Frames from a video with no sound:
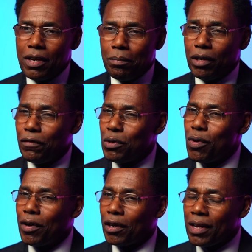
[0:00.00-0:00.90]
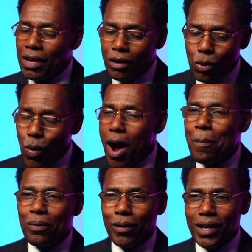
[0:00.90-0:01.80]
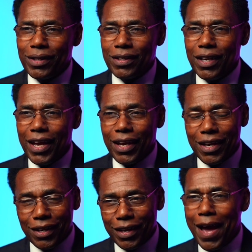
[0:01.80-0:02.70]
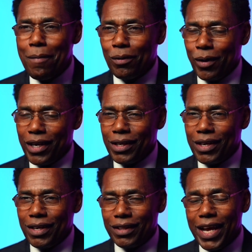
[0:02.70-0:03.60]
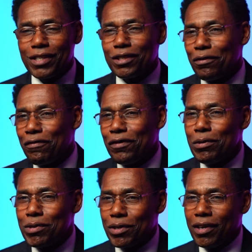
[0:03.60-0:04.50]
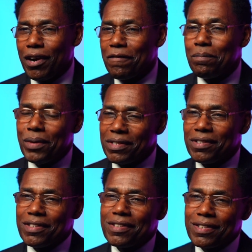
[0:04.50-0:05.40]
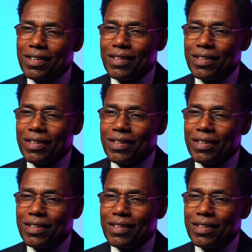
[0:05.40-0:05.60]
But if you want to cooperate and collaborate, that's the future of business.